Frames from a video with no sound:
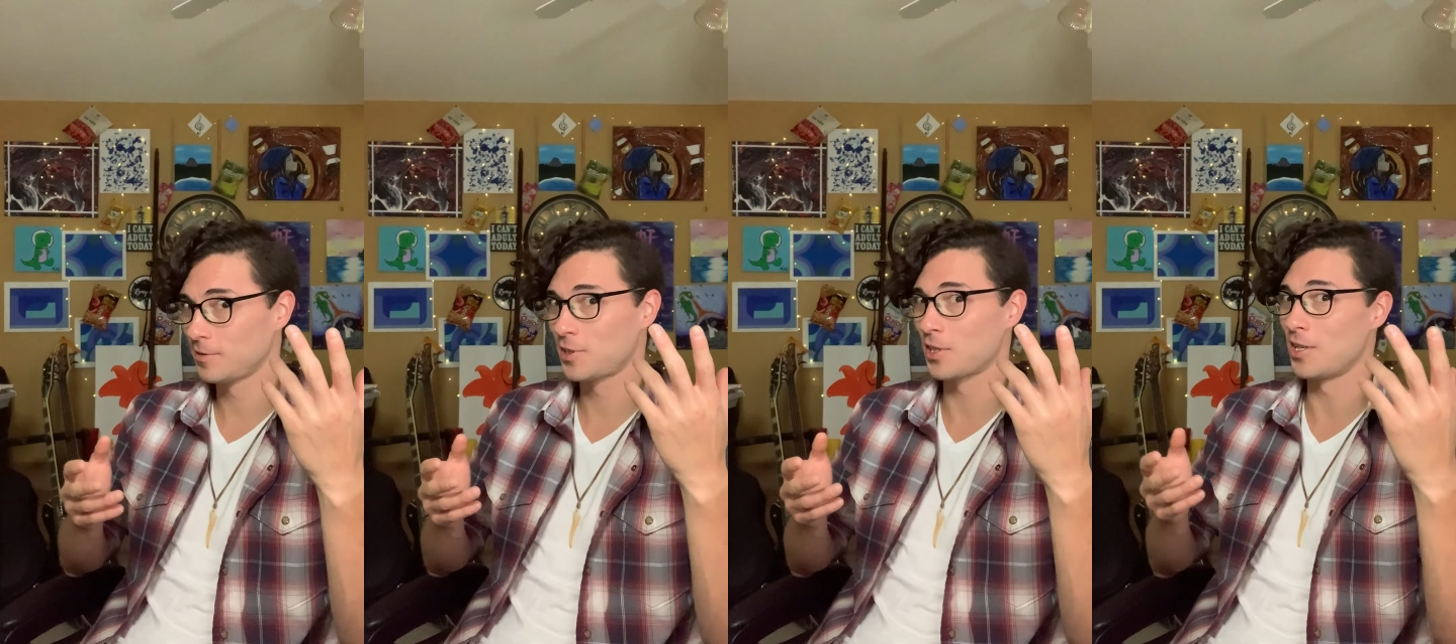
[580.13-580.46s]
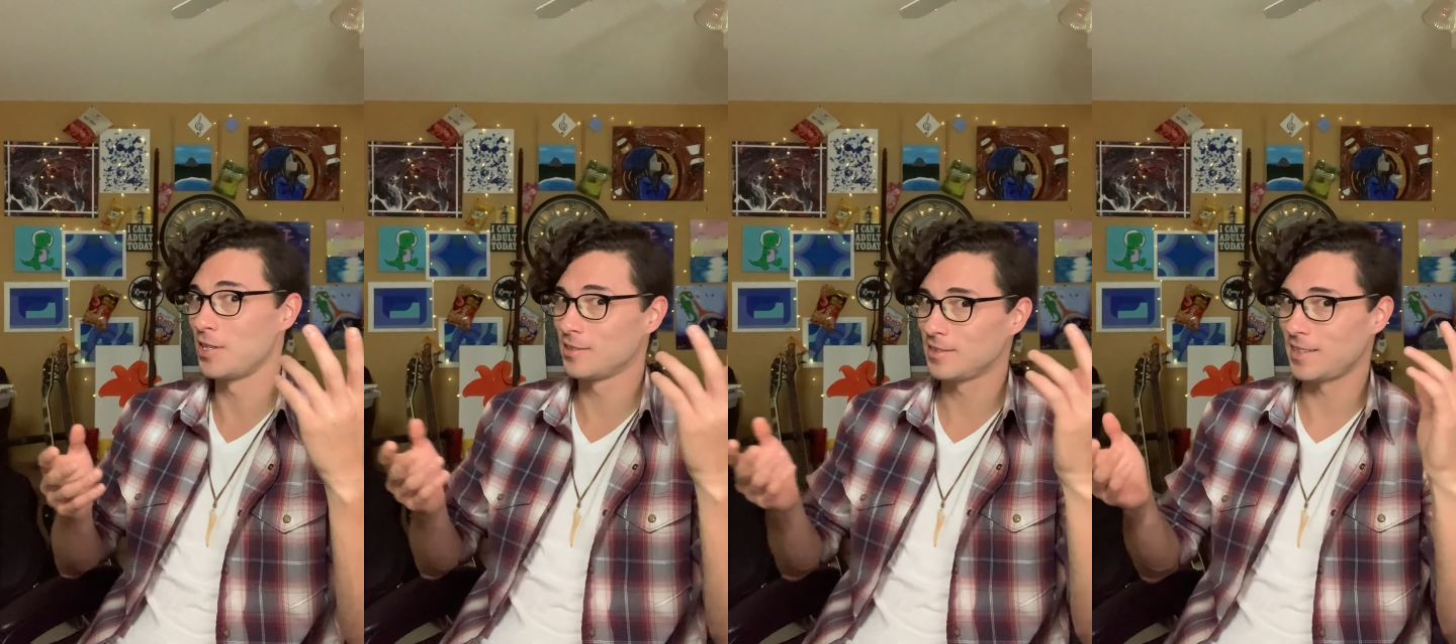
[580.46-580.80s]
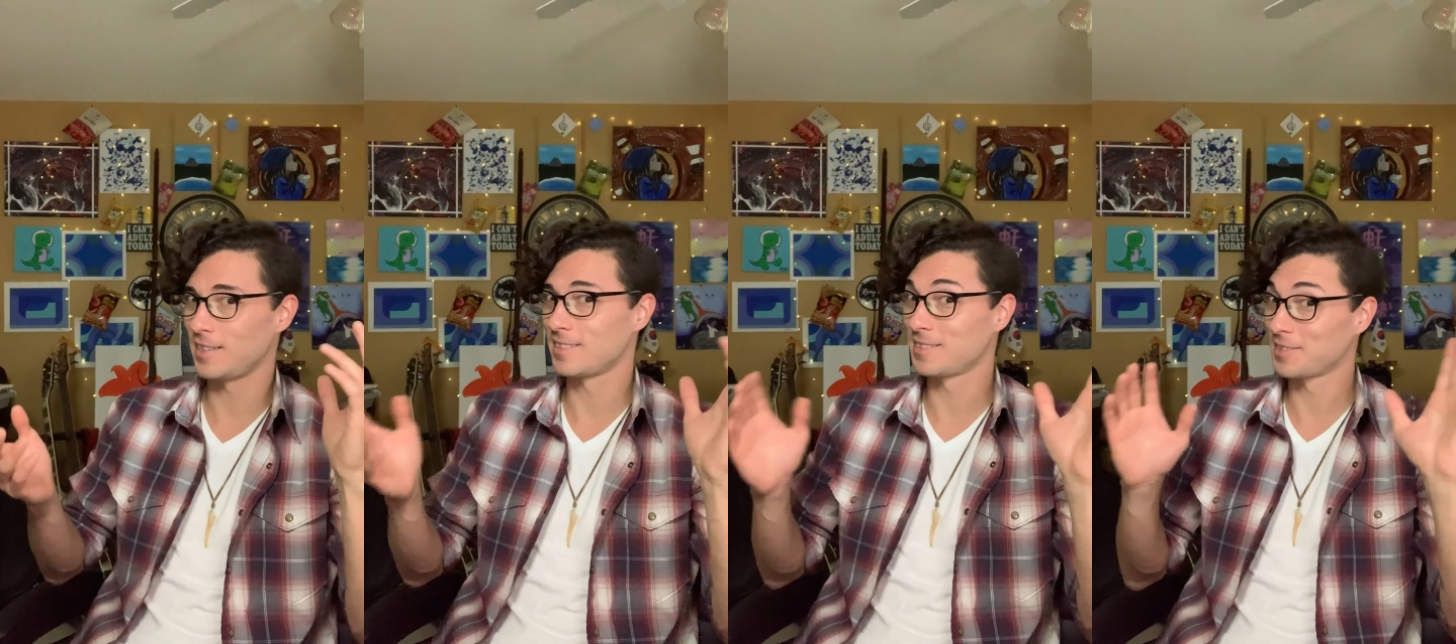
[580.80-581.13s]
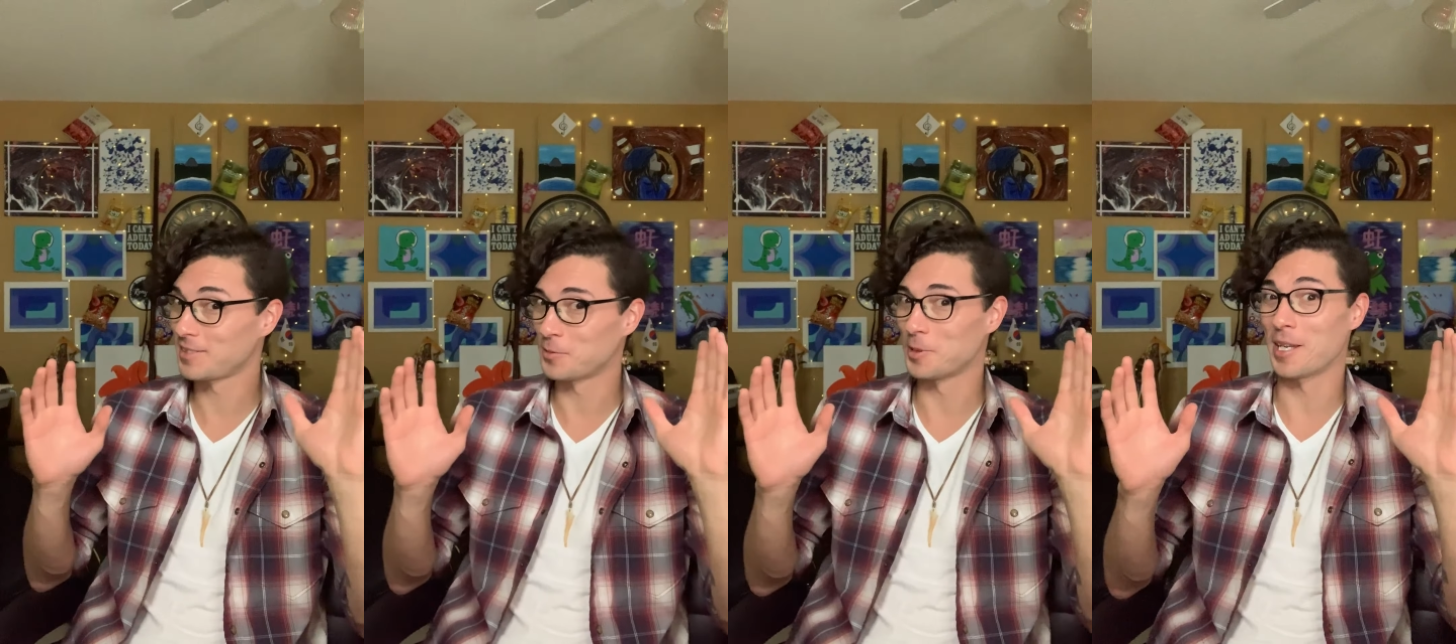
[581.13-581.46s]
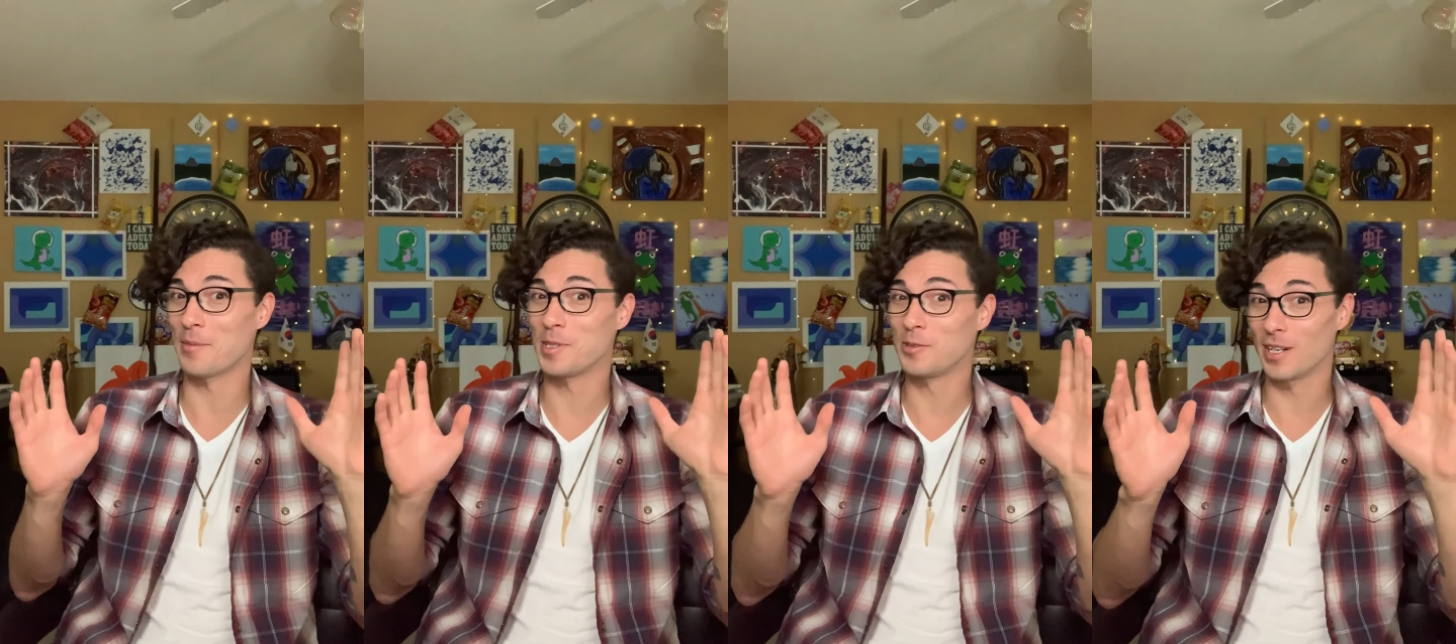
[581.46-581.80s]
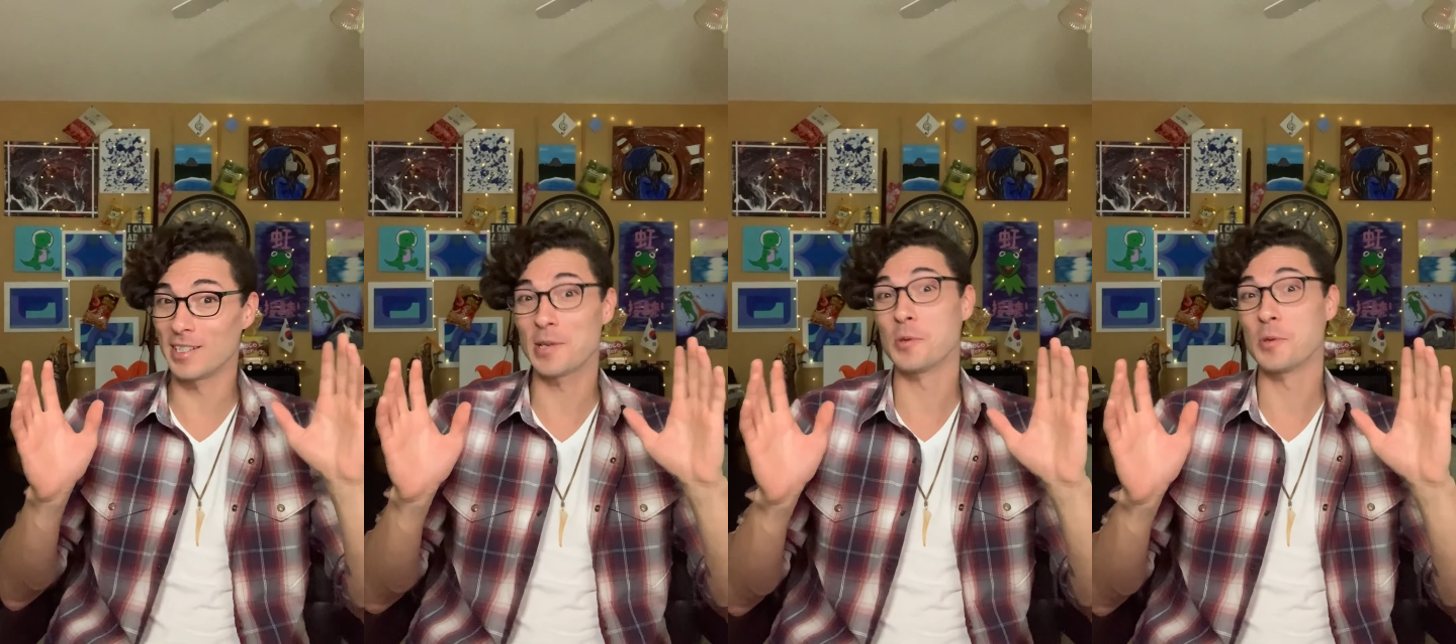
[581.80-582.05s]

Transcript: song, like, would that be great?